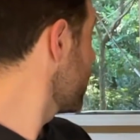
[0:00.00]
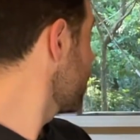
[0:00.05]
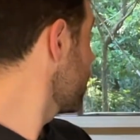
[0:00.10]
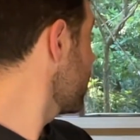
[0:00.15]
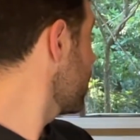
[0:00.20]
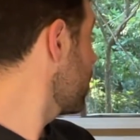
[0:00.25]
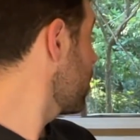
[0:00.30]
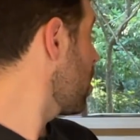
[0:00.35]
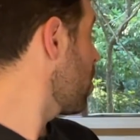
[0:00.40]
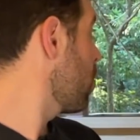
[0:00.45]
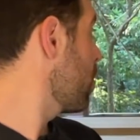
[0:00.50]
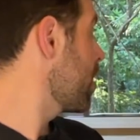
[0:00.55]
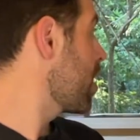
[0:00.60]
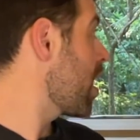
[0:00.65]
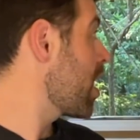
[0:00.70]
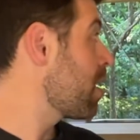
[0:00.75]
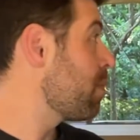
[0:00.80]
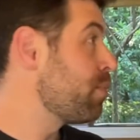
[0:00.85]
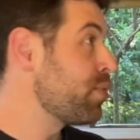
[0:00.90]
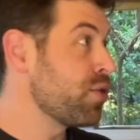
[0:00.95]
you know, we
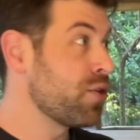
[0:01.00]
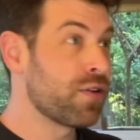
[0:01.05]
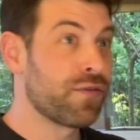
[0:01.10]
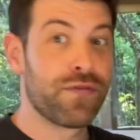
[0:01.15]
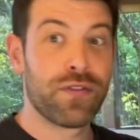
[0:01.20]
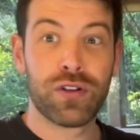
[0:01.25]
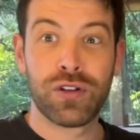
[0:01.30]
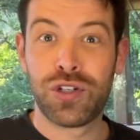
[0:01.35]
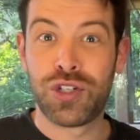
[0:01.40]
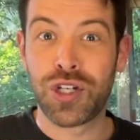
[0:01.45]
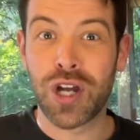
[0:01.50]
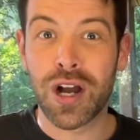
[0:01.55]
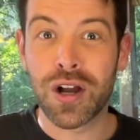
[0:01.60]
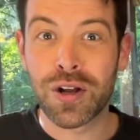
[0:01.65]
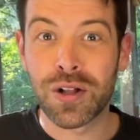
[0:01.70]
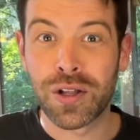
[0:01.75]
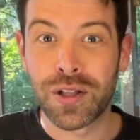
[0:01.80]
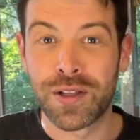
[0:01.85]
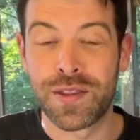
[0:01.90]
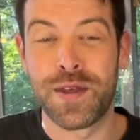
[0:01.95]
got a beautiful
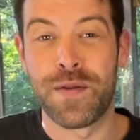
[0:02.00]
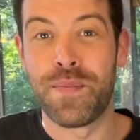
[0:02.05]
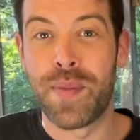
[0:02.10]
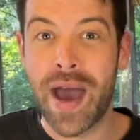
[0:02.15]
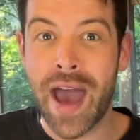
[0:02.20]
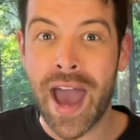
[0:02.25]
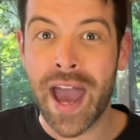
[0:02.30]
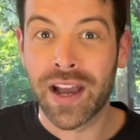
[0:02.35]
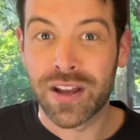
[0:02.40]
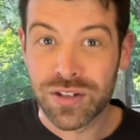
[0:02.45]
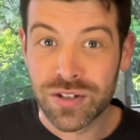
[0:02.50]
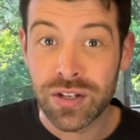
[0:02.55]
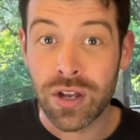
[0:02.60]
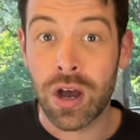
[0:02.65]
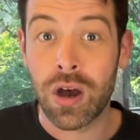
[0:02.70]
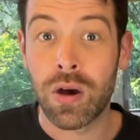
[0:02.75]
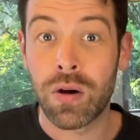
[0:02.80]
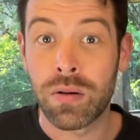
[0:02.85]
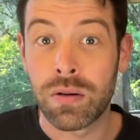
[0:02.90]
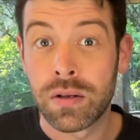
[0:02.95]
jungle in the back,
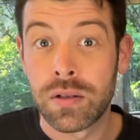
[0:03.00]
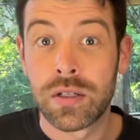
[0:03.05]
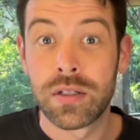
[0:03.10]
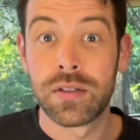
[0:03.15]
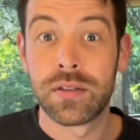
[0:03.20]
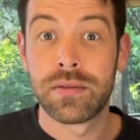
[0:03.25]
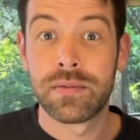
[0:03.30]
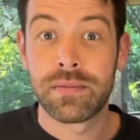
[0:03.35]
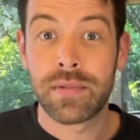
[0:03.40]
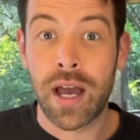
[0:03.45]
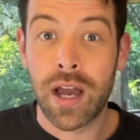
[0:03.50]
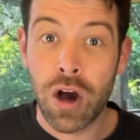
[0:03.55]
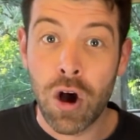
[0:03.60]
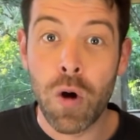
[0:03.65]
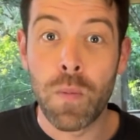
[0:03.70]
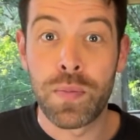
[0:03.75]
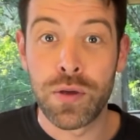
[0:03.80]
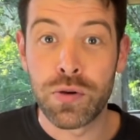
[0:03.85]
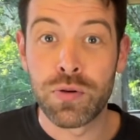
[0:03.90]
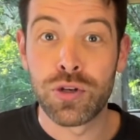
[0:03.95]
so I
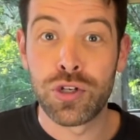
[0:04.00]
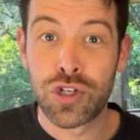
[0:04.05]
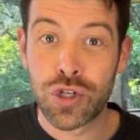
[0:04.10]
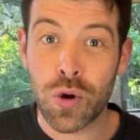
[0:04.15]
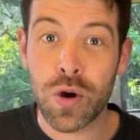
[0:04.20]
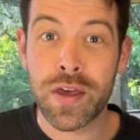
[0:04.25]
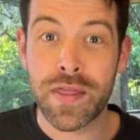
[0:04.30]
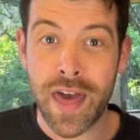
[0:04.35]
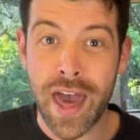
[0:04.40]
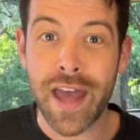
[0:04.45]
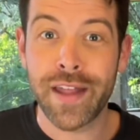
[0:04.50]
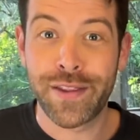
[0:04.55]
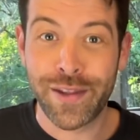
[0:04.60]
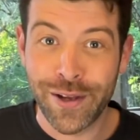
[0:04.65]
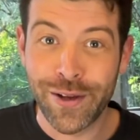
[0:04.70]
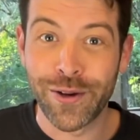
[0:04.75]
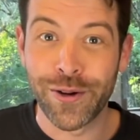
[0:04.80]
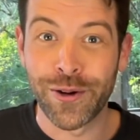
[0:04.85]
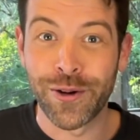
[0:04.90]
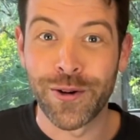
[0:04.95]
hope you enjoy that
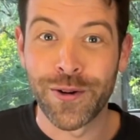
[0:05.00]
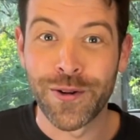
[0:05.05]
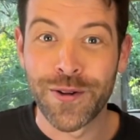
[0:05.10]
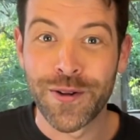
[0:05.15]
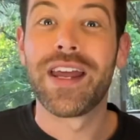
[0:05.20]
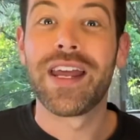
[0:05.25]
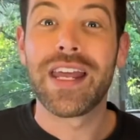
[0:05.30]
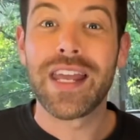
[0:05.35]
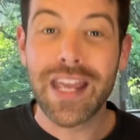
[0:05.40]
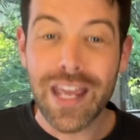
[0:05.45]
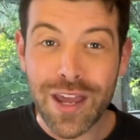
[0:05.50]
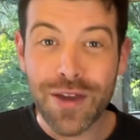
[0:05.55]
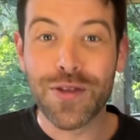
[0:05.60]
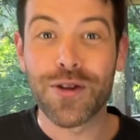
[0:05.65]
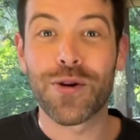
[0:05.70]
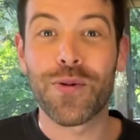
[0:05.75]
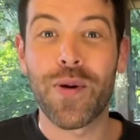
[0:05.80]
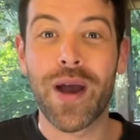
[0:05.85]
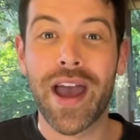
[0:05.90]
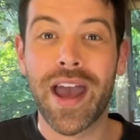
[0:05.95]
too.
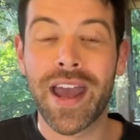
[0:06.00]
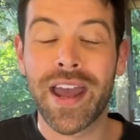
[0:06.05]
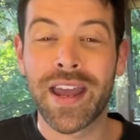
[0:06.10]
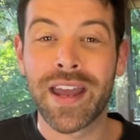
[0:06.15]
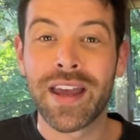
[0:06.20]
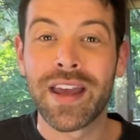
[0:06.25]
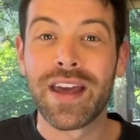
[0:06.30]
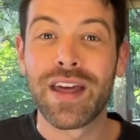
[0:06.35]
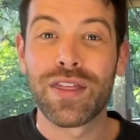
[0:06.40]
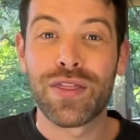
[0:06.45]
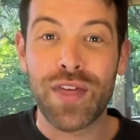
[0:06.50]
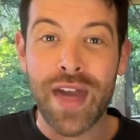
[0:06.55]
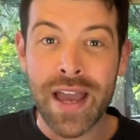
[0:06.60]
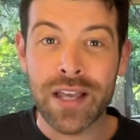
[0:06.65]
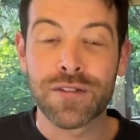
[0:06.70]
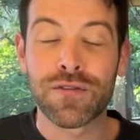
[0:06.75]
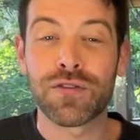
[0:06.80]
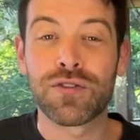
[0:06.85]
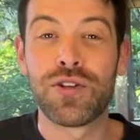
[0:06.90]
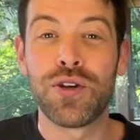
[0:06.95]
Either way,
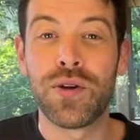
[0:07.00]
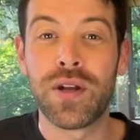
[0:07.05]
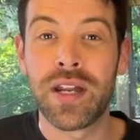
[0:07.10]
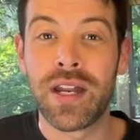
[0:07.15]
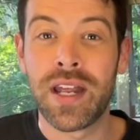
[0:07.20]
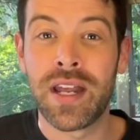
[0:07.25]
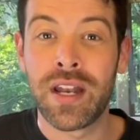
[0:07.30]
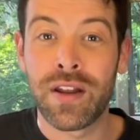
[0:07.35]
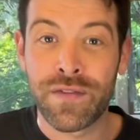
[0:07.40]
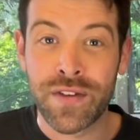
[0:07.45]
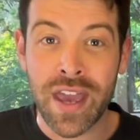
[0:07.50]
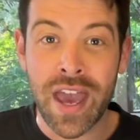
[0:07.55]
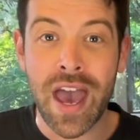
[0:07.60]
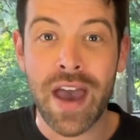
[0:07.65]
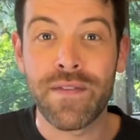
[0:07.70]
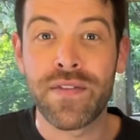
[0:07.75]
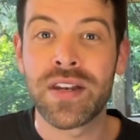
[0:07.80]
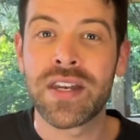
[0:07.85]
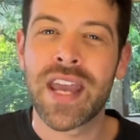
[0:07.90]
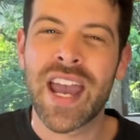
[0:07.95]
thanks for tuning in. If you
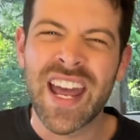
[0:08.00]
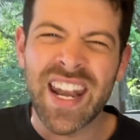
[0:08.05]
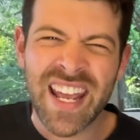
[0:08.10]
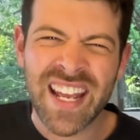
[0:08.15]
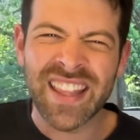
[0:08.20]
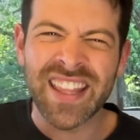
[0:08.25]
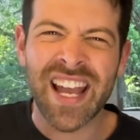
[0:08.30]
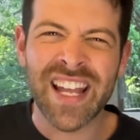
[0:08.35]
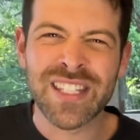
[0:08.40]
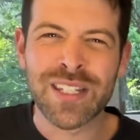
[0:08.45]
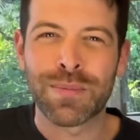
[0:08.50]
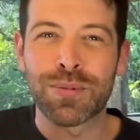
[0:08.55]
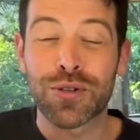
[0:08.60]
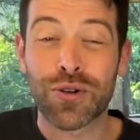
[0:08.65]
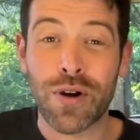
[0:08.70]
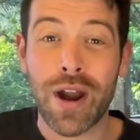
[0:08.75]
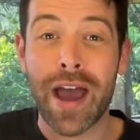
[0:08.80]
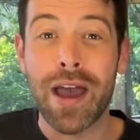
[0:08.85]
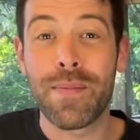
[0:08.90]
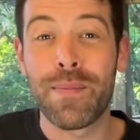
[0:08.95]
haven't yet, hit that
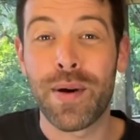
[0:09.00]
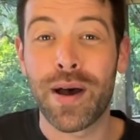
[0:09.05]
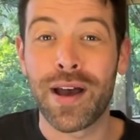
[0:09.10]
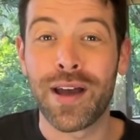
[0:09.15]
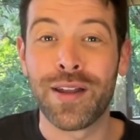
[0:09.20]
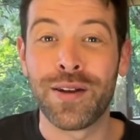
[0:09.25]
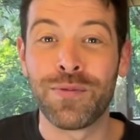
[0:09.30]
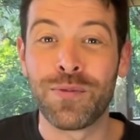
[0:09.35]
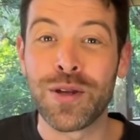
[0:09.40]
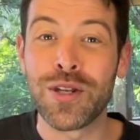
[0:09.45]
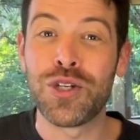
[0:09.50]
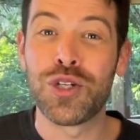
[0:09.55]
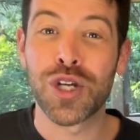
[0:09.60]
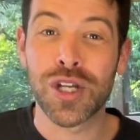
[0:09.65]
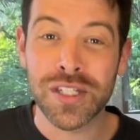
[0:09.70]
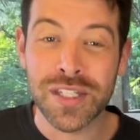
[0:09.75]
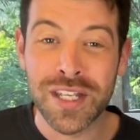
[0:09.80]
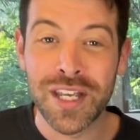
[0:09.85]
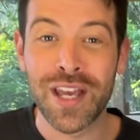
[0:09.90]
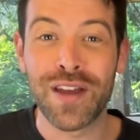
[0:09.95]
subscribe button. We
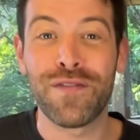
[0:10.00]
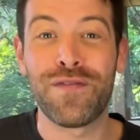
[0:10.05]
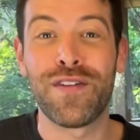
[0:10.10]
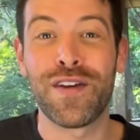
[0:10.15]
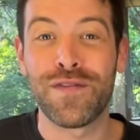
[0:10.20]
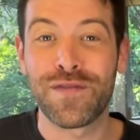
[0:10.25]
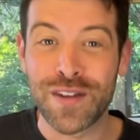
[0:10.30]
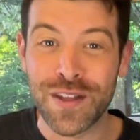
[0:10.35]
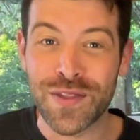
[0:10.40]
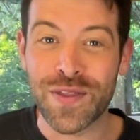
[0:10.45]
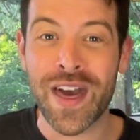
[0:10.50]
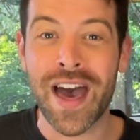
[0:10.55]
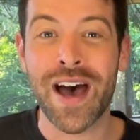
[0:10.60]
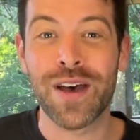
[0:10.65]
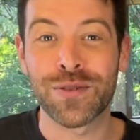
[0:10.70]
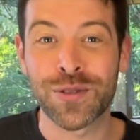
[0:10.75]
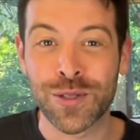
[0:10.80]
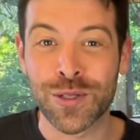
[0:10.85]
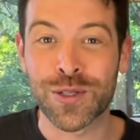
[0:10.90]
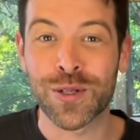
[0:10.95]
just hit
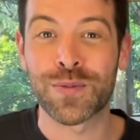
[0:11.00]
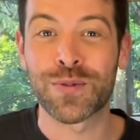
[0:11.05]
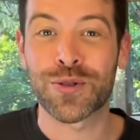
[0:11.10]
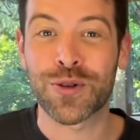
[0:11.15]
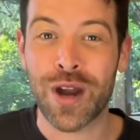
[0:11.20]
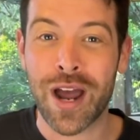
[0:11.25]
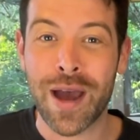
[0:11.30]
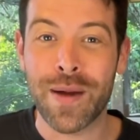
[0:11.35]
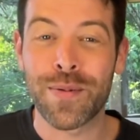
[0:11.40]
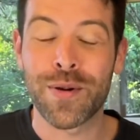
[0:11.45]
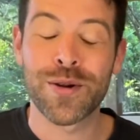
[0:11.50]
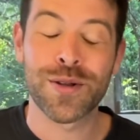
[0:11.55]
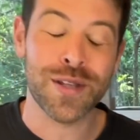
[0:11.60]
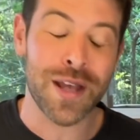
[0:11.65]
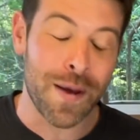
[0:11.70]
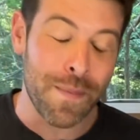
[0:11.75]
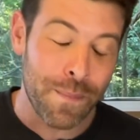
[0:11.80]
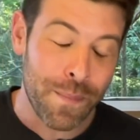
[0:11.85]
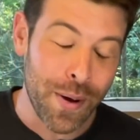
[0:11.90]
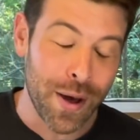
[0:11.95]
50,000 subscribers.
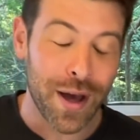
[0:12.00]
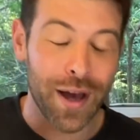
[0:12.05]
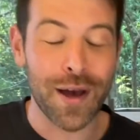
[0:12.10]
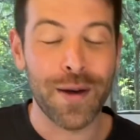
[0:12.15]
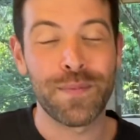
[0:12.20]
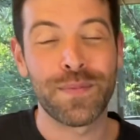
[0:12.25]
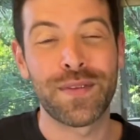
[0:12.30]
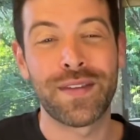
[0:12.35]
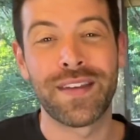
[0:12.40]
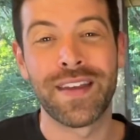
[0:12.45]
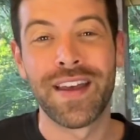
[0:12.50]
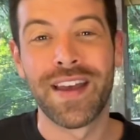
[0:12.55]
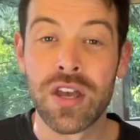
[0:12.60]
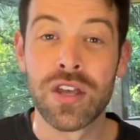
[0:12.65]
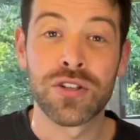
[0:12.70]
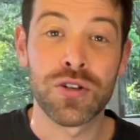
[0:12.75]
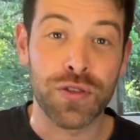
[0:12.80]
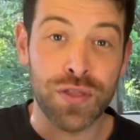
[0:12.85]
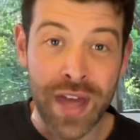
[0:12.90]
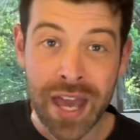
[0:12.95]
I'm pumped.
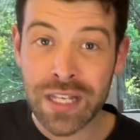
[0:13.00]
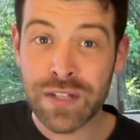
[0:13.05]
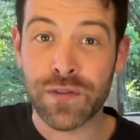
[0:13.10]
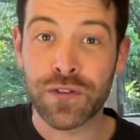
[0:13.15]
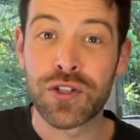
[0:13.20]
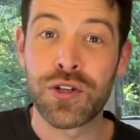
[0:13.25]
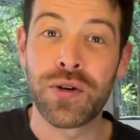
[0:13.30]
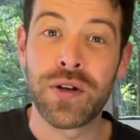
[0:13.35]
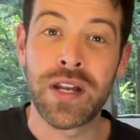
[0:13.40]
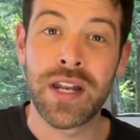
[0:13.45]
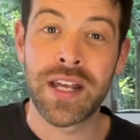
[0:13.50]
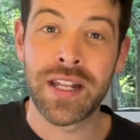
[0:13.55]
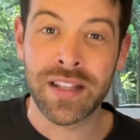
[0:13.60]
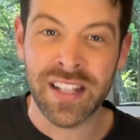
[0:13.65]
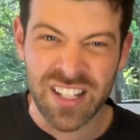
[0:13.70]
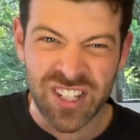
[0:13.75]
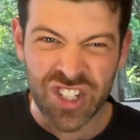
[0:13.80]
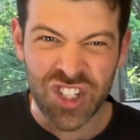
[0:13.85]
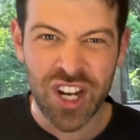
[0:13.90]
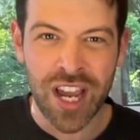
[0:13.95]
So thanks for tuning in.
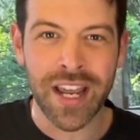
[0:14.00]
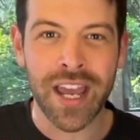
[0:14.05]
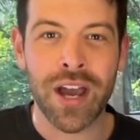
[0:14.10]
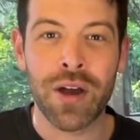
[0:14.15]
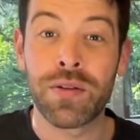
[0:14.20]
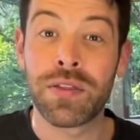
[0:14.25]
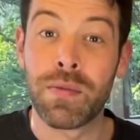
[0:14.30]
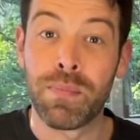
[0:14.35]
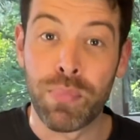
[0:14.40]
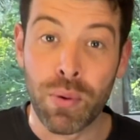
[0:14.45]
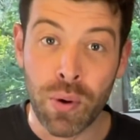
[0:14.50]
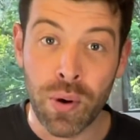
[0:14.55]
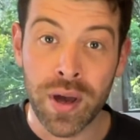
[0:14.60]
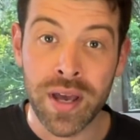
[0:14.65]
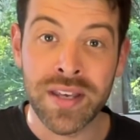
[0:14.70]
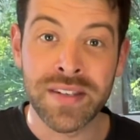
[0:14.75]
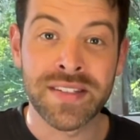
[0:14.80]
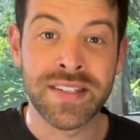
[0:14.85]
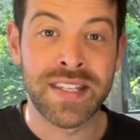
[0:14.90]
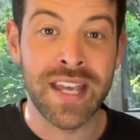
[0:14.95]
Let's check out the
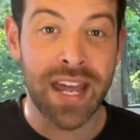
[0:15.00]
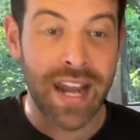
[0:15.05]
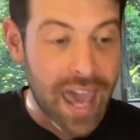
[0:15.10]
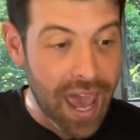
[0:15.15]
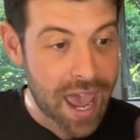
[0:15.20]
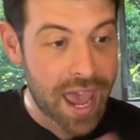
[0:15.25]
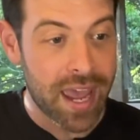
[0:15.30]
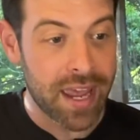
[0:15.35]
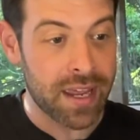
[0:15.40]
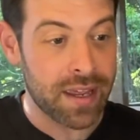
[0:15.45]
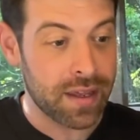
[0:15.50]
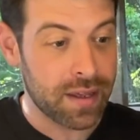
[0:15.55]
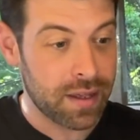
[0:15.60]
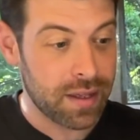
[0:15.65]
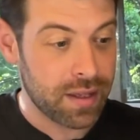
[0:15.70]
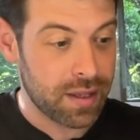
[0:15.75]
boys today.